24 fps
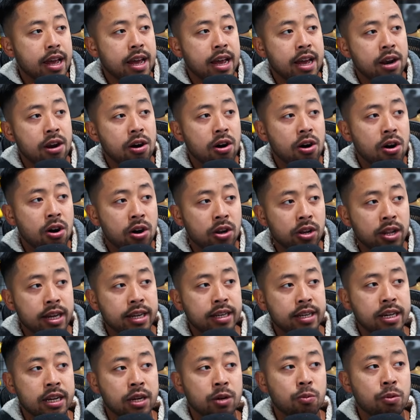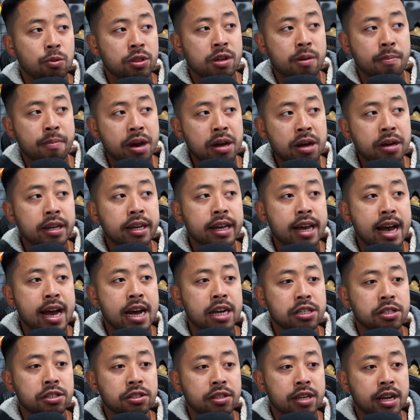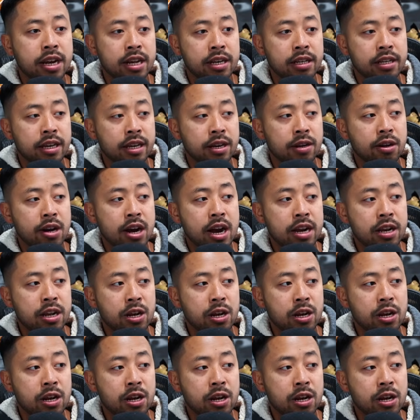And all I did with the amount of cash that I did